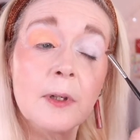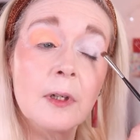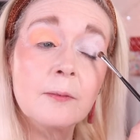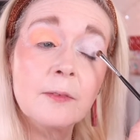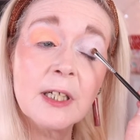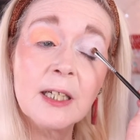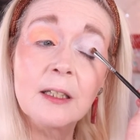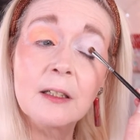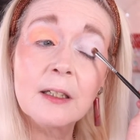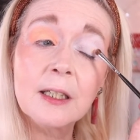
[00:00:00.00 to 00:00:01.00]
I'm really
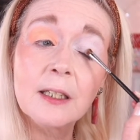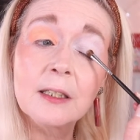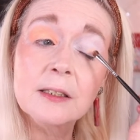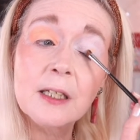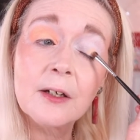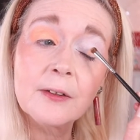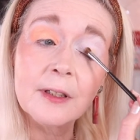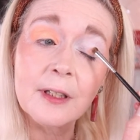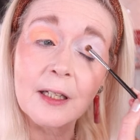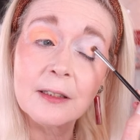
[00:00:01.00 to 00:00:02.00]
liking the tone
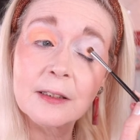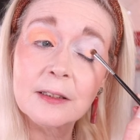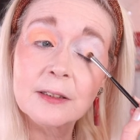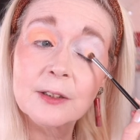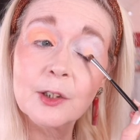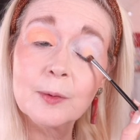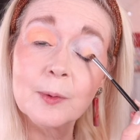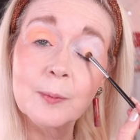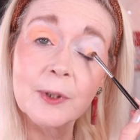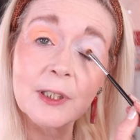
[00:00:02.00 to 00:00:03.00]
of that. It's
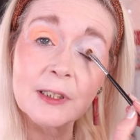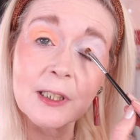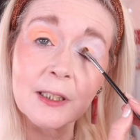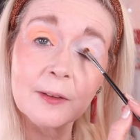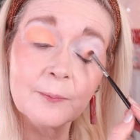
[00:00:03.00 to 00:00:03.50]
super pretty.